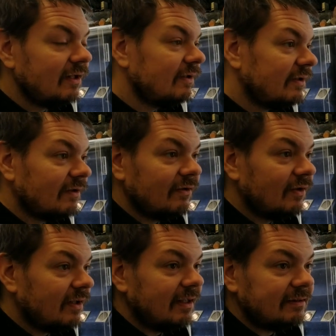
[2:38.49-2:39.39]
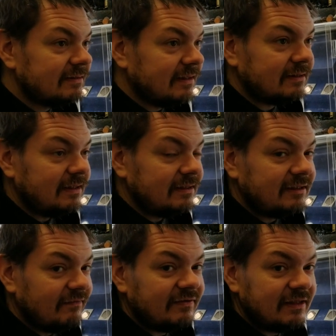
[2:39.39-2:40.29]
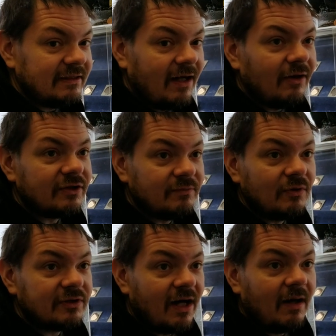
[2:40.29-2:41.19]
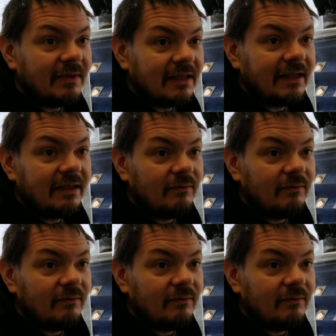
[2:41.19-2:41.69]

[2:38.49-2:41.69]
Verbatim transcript: you're looking at $16, $17 most commonly